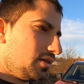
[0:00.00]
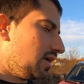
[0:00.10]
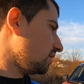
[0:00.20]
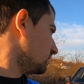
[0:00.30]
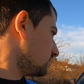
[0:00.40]

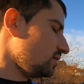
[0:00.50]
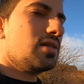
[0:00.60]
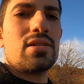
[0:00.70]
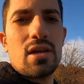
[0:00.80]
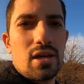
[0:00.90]
than
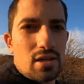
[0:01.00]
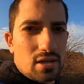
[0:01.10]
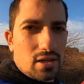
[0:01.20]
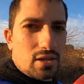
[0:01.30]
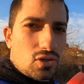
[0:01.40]
this
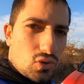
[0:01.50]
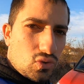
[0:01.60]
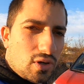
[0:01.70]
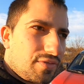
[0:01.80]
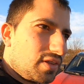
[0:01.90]

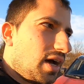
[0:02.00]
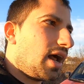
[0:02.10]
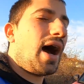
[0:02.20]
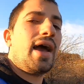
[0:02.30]
Suzuki Vitara.